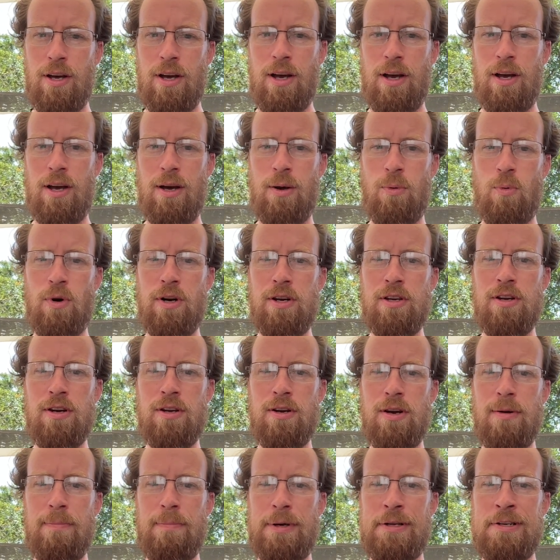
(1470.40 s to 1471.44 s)
What are
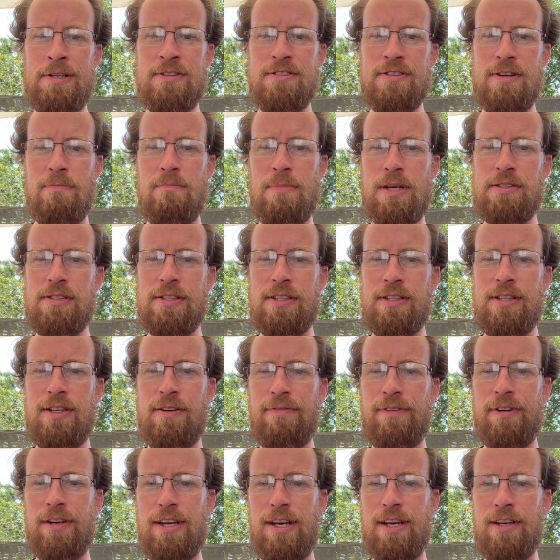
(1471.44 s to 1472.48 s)
your opinions on mixing
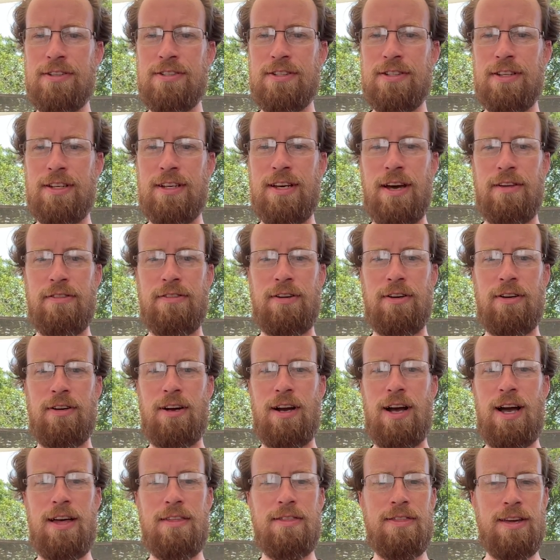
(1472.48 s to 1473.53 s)
different inks together?
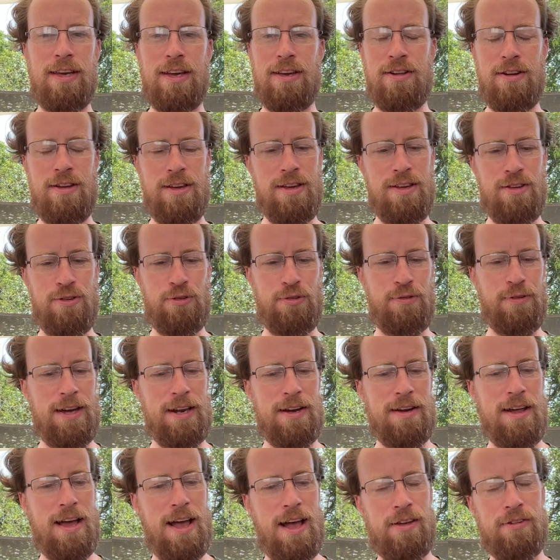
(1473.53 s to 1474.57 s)
I think it is
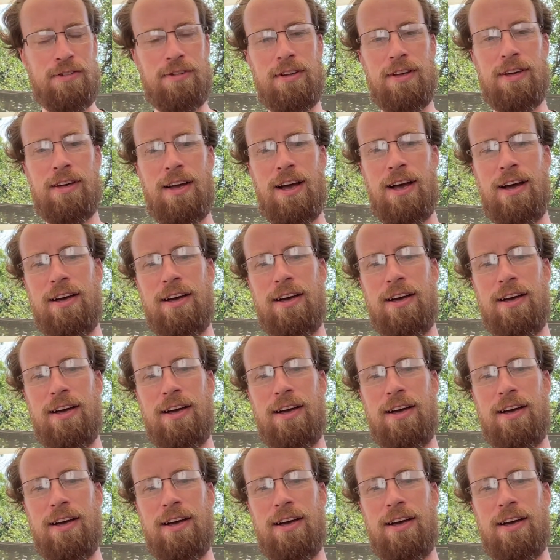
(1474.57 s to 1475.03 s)
fantastic.